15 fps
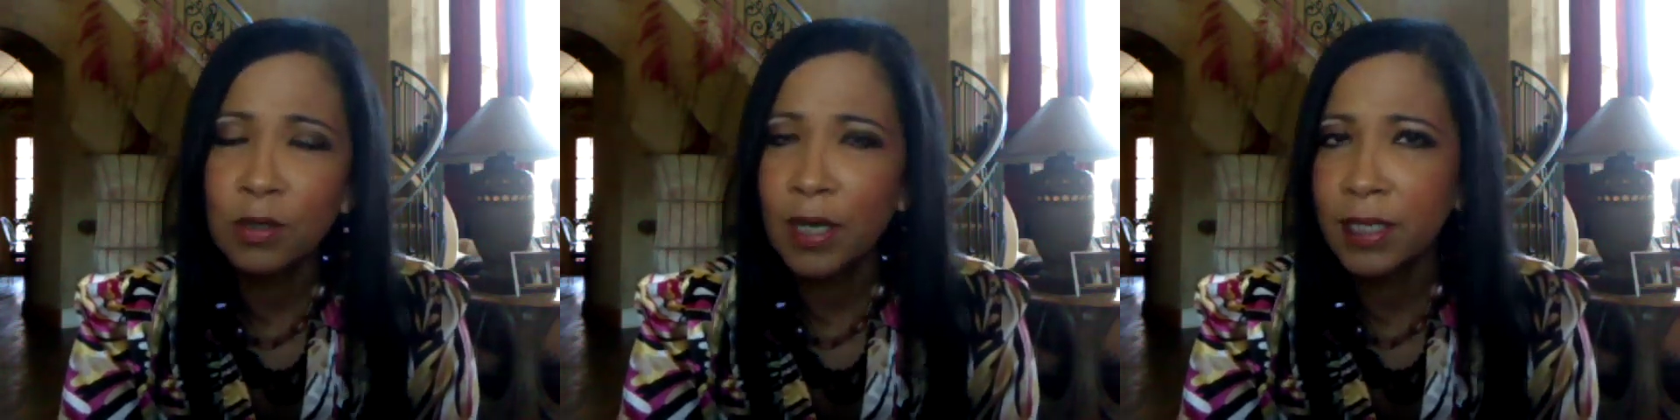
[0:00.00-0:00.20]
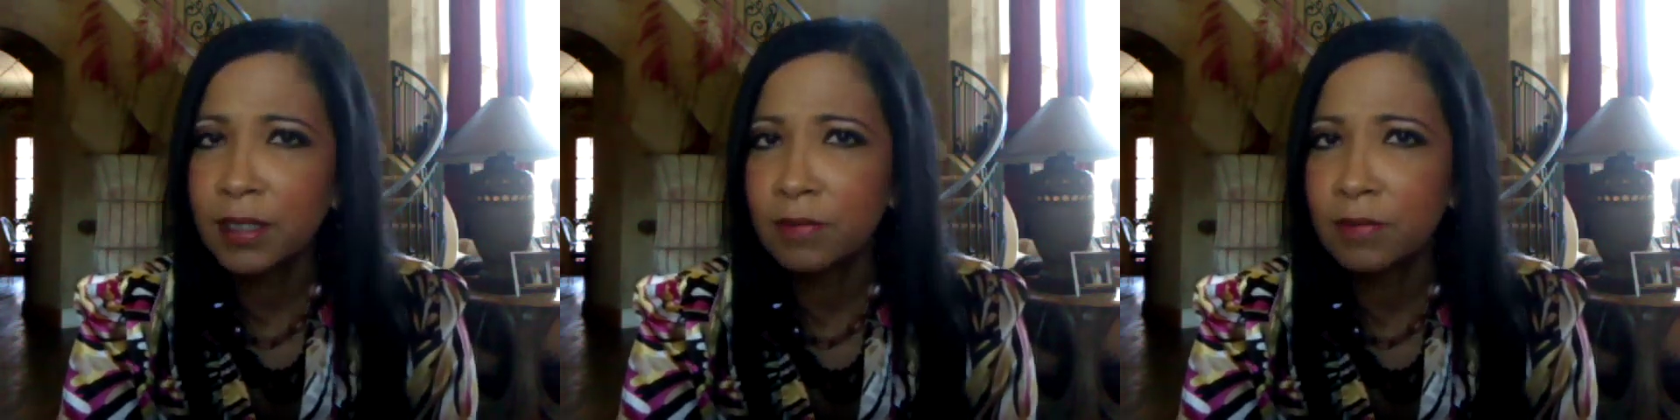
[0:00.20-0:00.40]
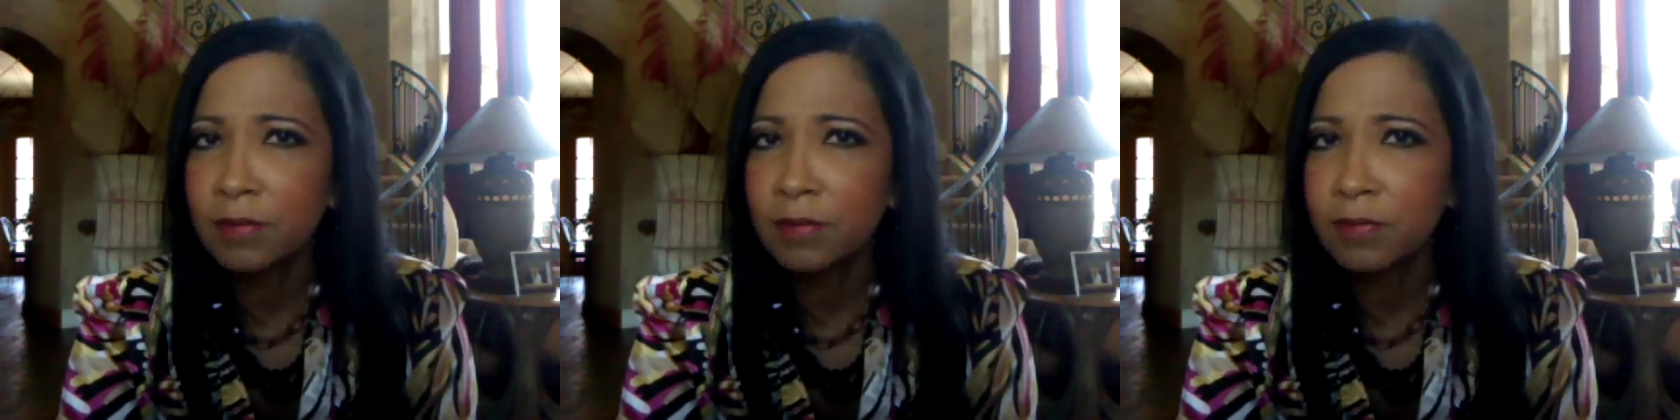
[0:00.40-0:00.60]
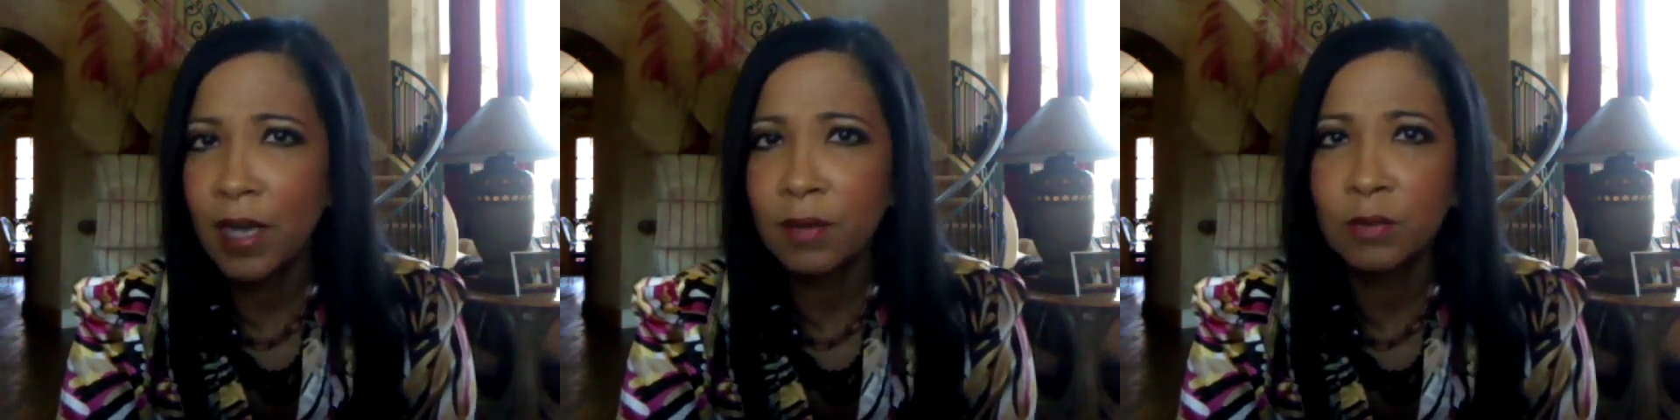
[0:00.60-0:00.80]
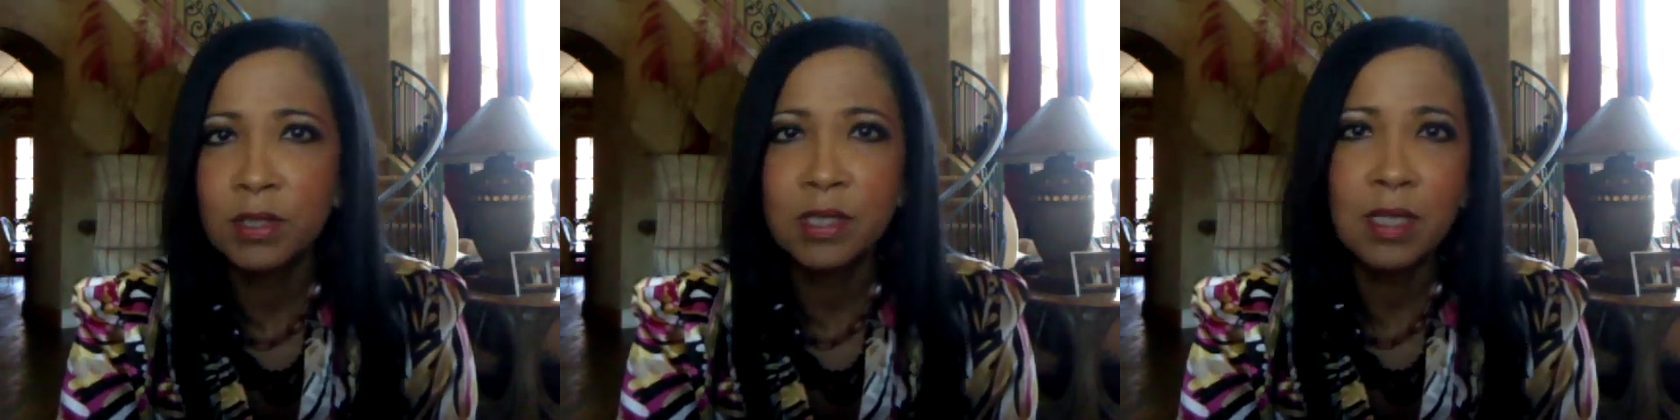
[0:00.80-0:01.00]
trying to
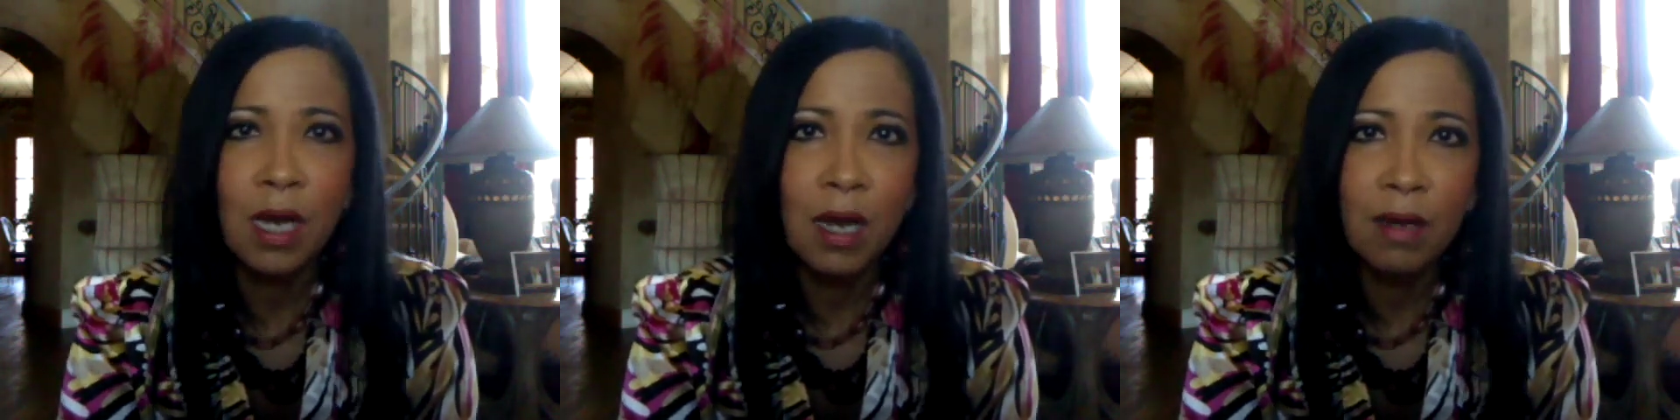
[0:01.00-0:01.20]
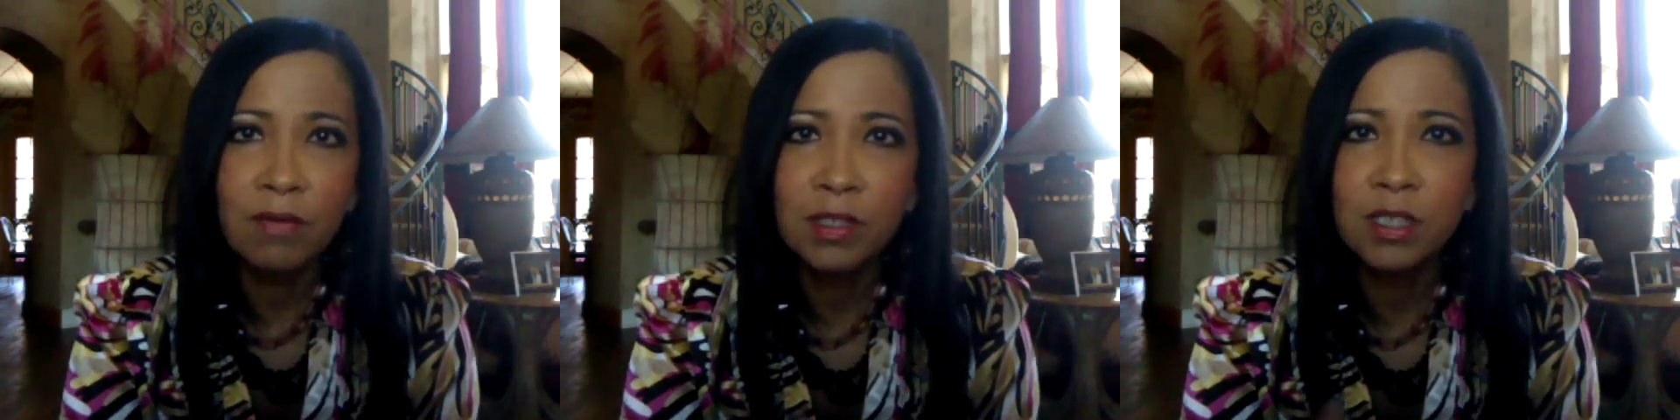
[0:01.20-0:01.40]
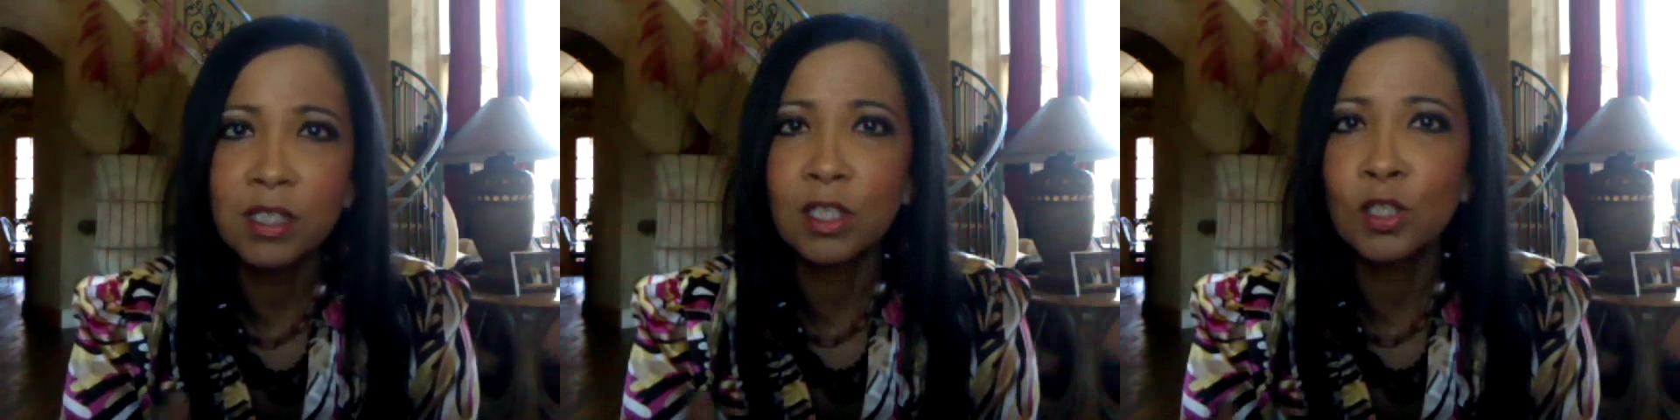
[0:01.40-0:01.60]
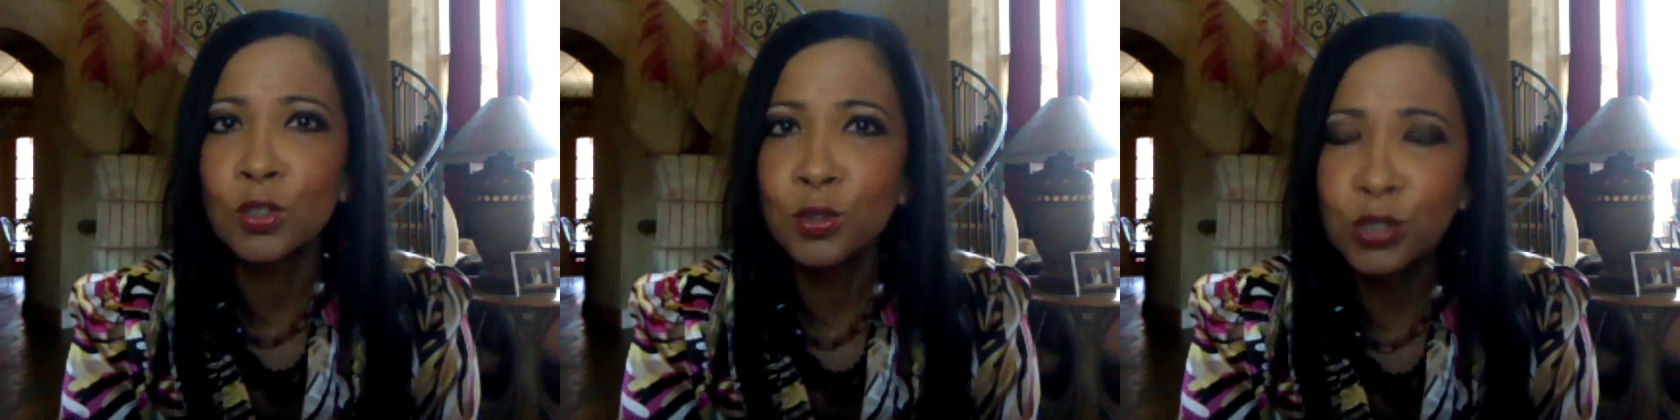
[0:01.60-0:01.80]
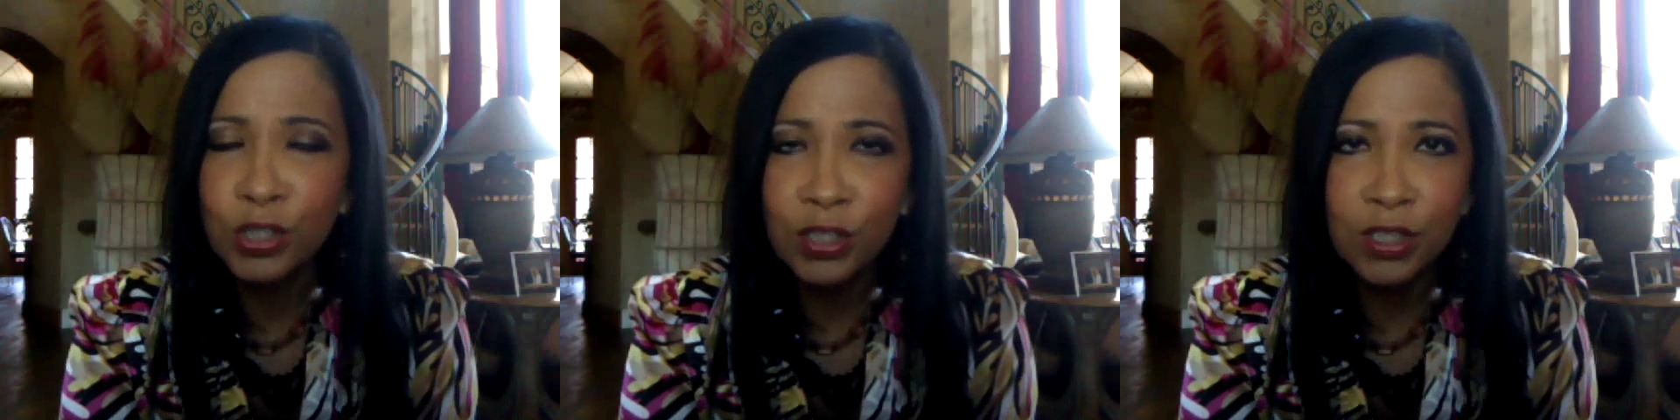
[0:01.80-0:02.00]
find resolve and
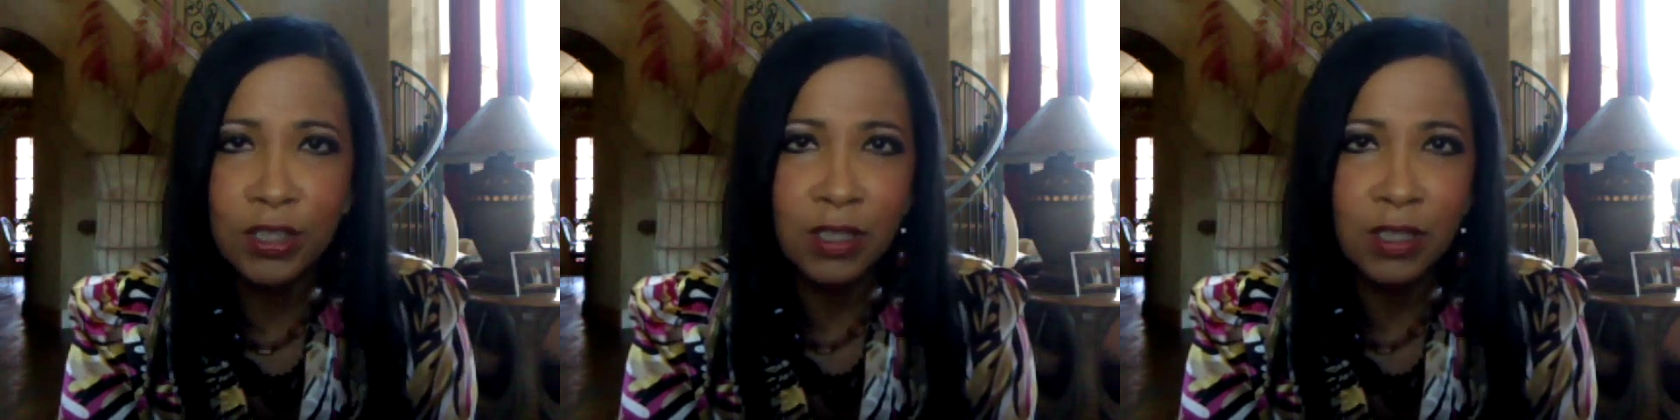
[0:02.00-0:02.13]
solutions